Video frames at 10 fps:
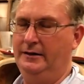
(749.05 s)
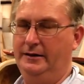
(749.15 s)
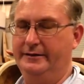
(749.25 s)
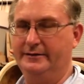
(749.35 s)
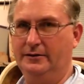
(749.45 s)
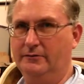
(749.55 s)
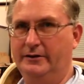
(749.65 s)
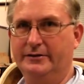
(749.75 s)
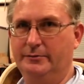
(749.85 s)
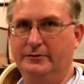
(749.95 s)
it still
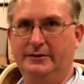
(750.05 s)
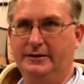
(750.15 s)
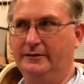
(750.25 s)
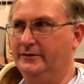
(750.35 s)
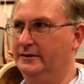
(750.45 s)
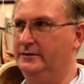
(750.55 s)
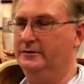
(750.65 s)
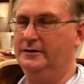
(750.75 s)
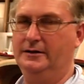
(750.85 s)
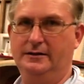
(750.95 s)
runs smooth enough that you
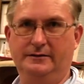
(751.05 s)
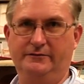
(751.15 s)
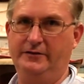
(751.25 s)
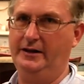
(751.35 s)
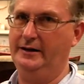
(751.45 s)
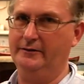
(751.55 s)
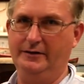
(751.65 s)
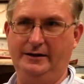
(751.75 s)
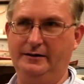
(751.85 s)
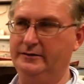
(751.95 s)
can fly
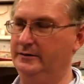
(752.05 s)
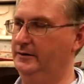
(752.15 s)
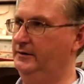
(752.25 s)
around,